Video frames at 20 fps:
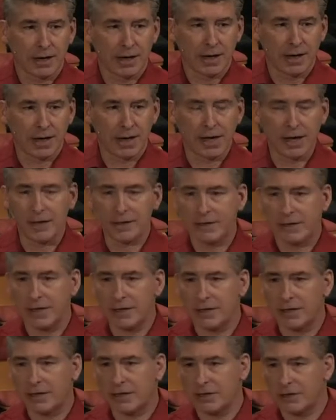and I
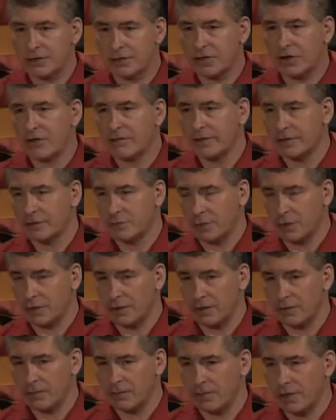attended his service with
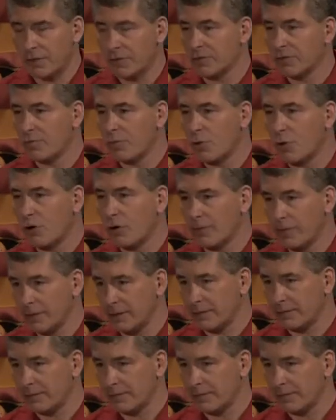him. He was a Mormon.